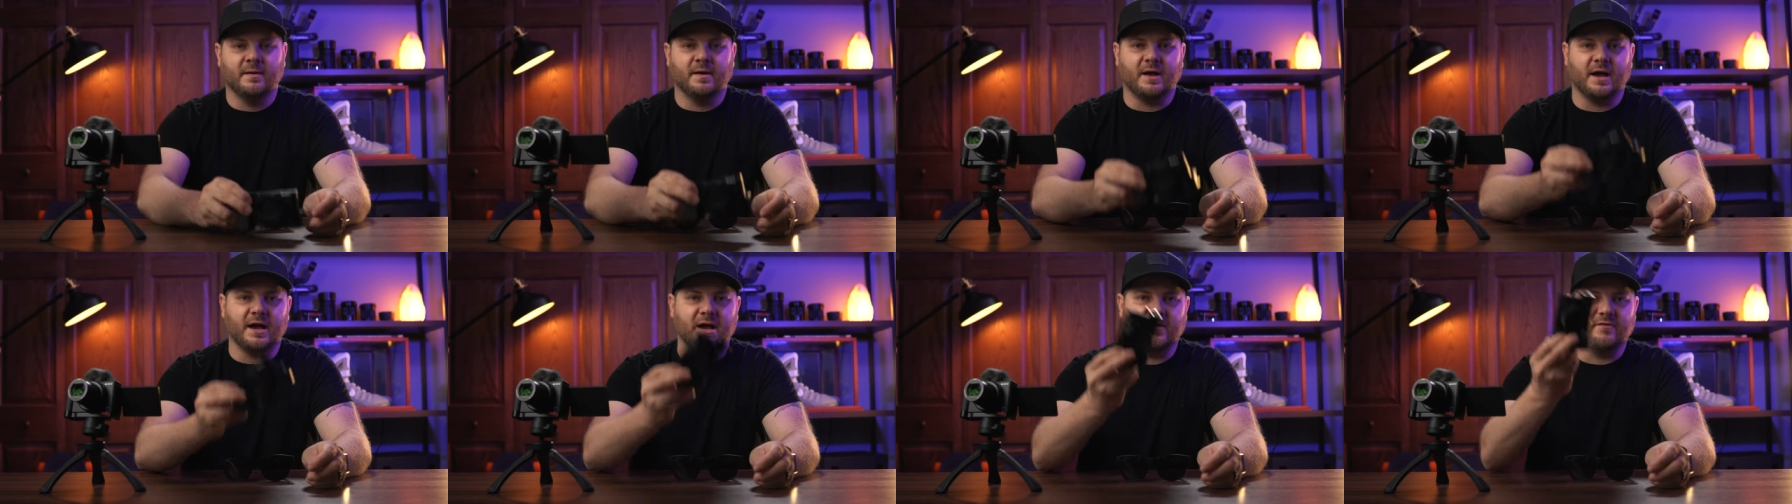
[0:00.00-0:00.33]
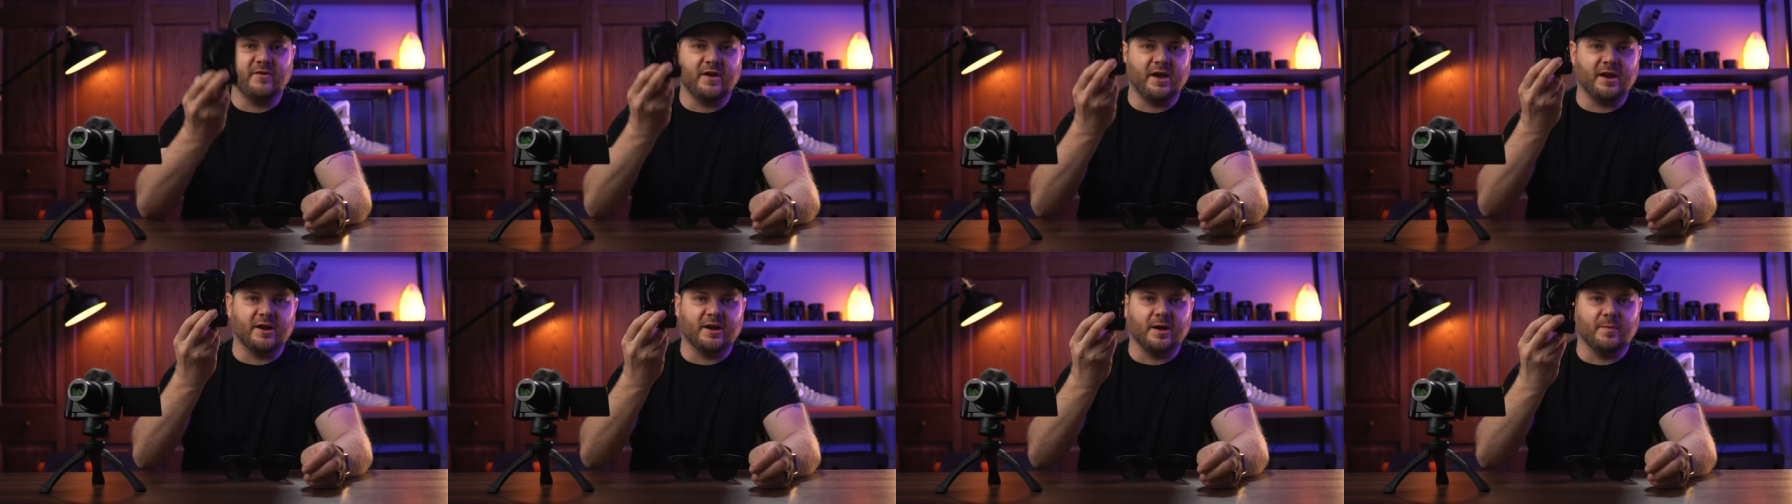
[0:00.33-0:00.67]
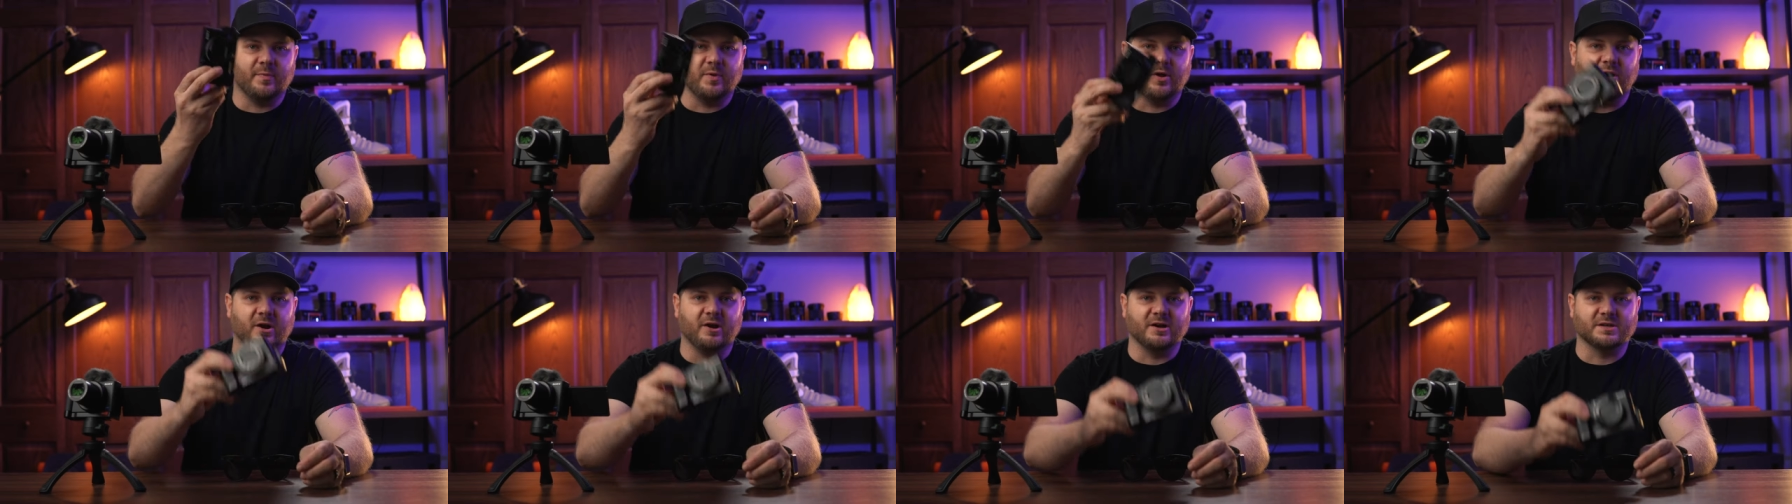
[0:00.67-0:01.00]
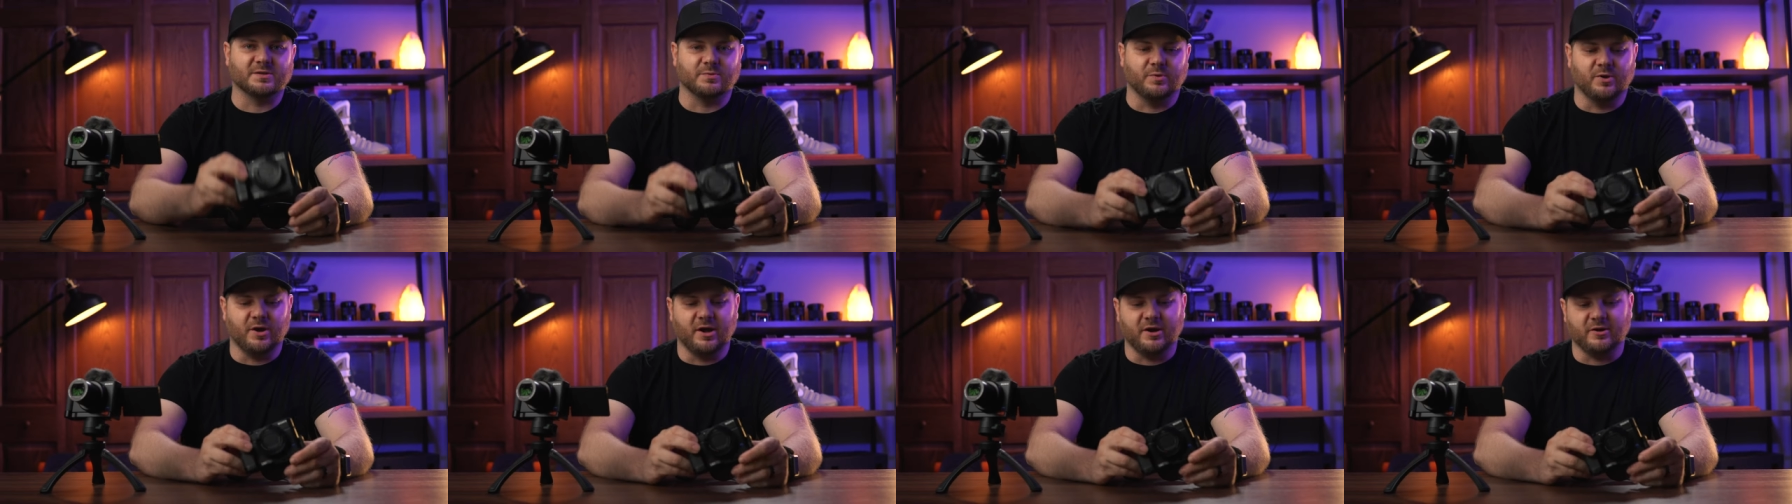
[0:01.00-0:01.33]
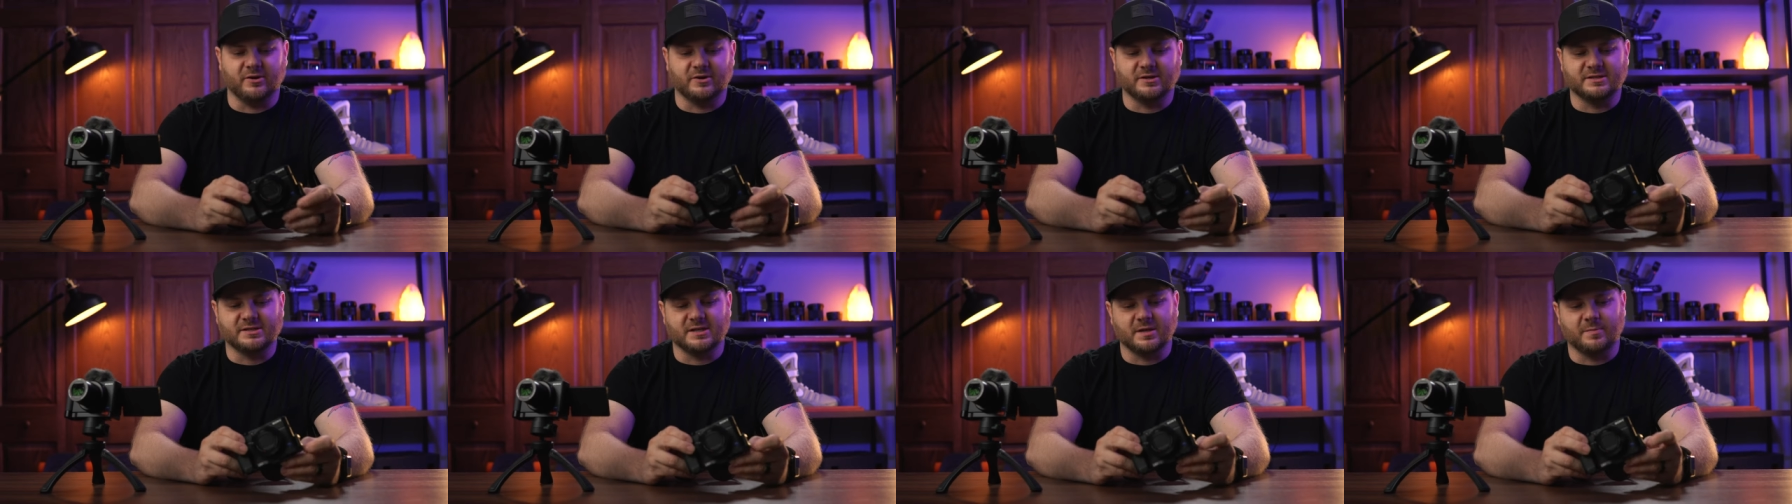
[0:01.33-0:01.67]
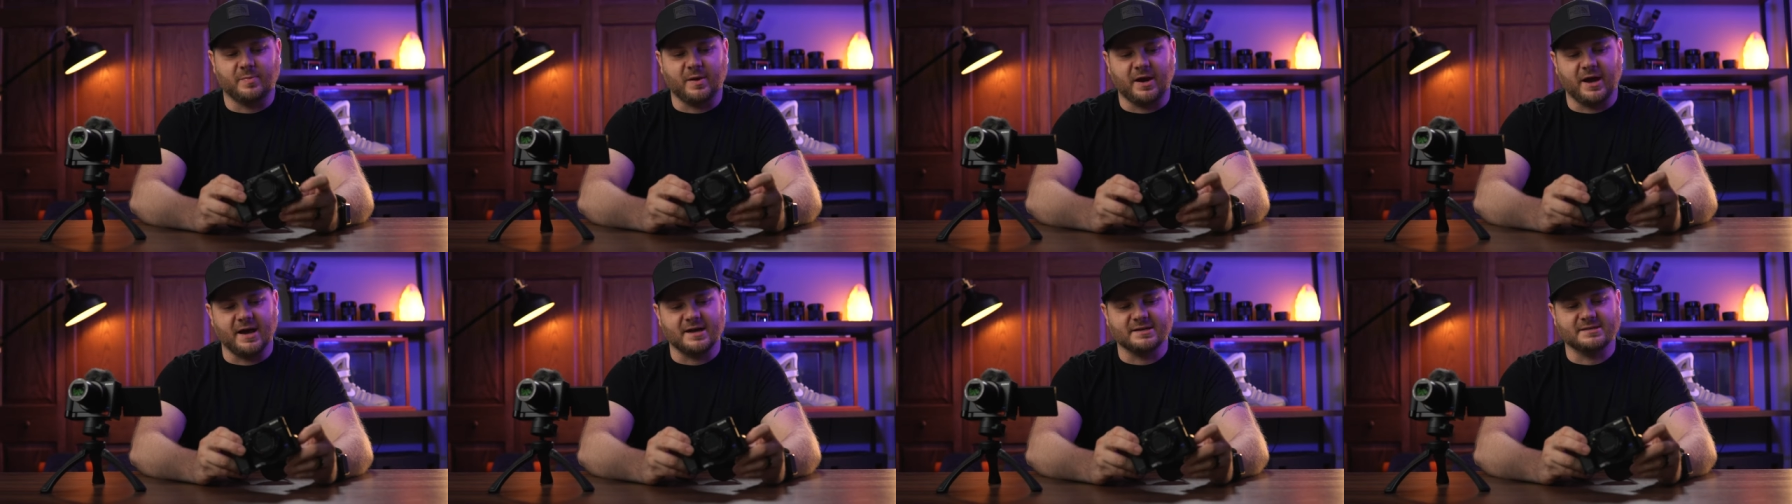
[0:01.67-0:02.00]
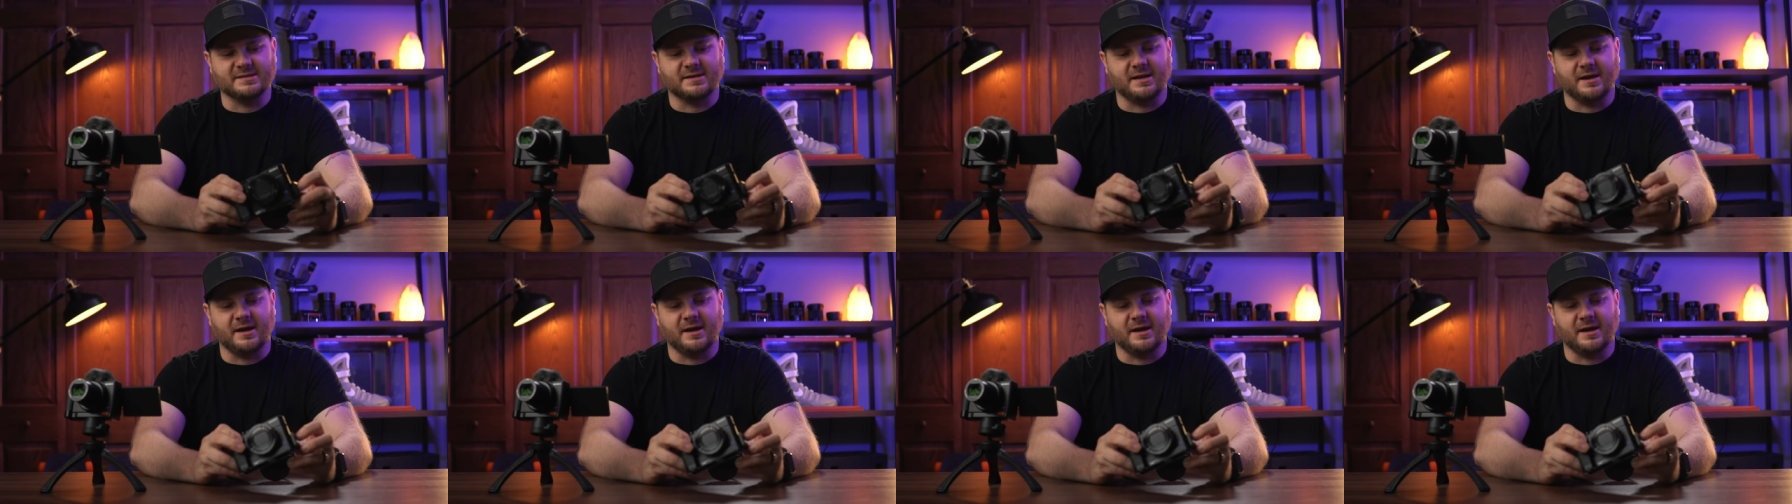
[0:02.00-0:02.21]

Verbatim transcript: I've had a couple RX100s in the past,